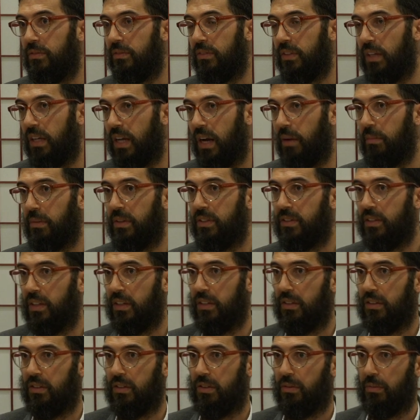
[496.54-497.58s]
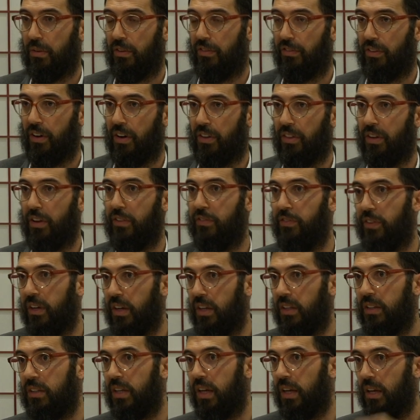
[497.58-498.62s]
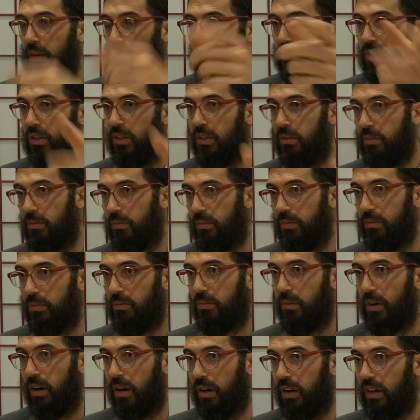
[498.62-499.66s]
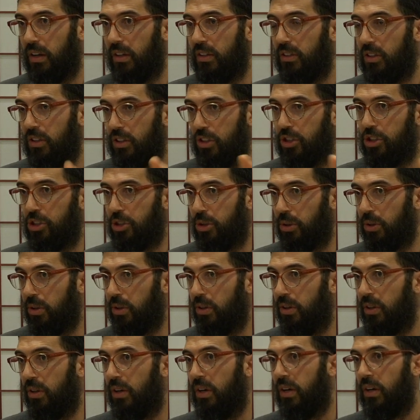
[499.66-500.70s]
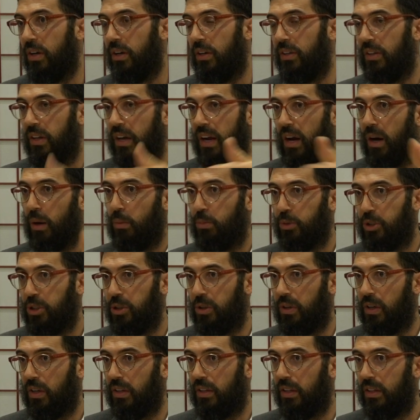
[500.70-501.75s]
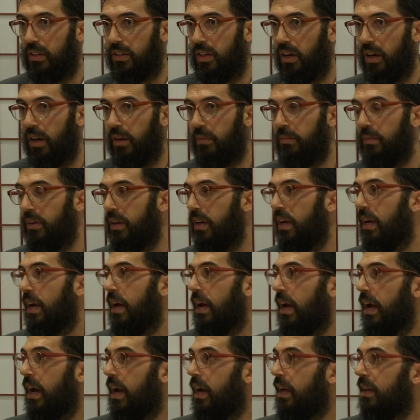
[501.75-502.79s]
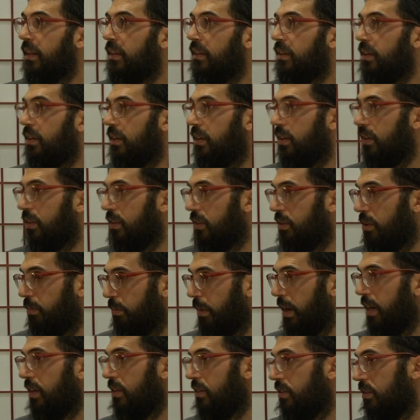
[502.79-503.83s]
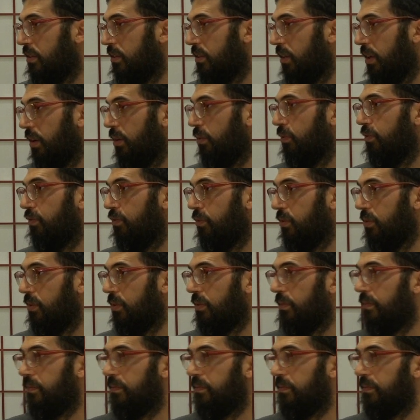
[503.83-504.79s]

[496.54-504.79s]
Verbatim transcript: The gabbai said to my father, if you can take him to the market, to the shuk, the Arab Shuk at the time, and uh, to buy so "No, no fruit.